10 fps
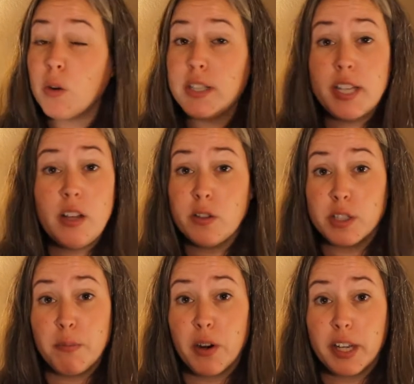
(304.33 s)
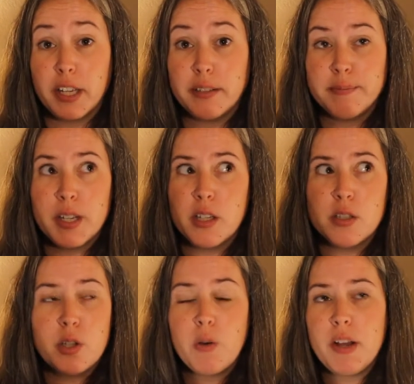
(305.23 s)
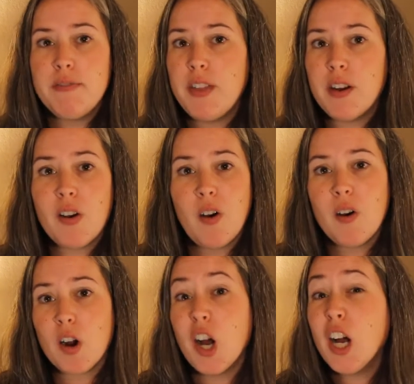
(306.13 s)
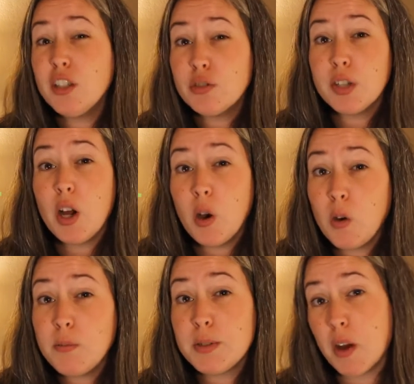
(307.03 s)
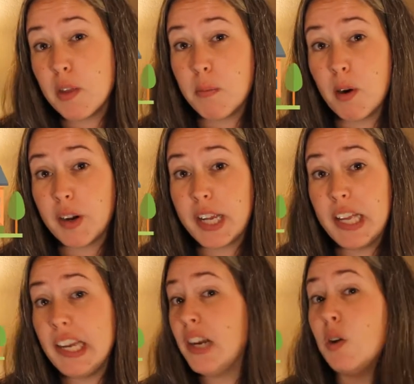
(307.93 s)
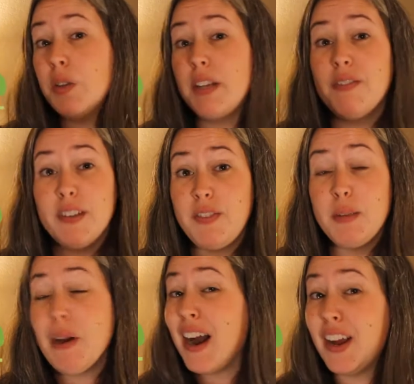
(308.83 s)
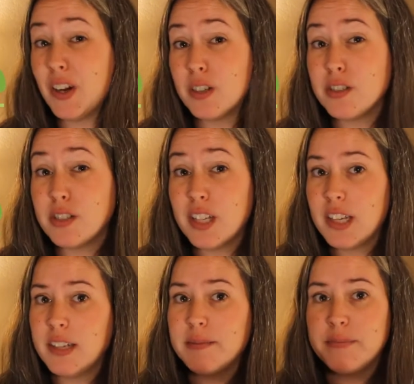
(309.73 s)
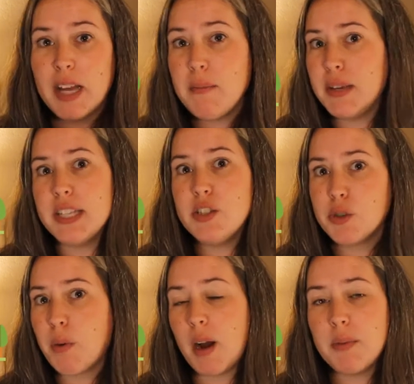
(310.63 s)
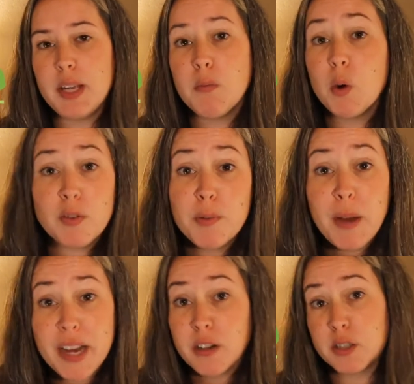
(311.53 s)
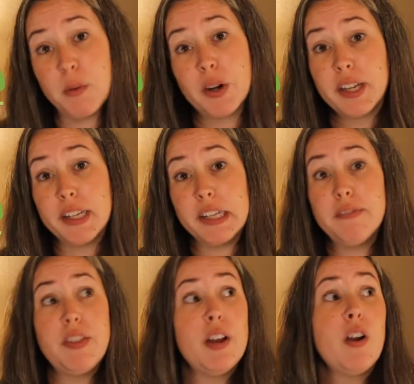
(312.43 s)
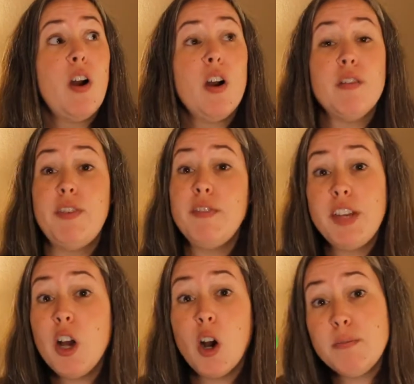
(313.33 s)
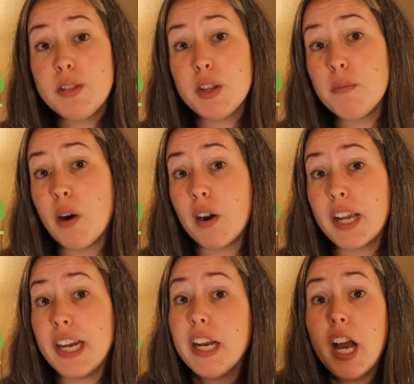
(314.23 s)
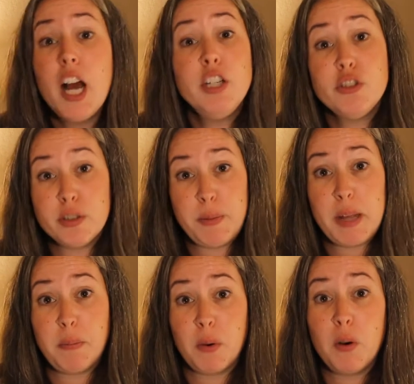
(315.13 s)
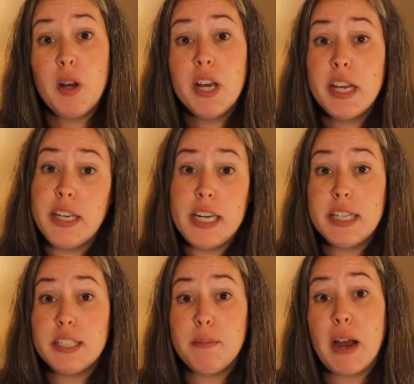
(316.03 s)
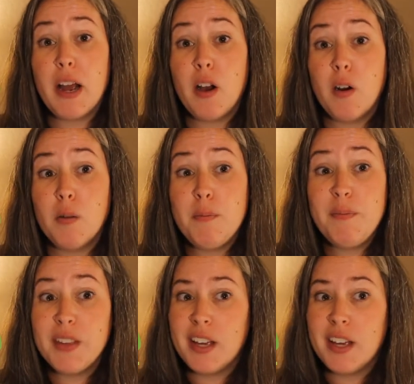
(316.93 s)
or a seller's market. So if there are 100 homes on the market and only 50 buyers, that means you're probably in more of a buyer's market. If there are 50 homes on the market and 100 people needing to buy a home,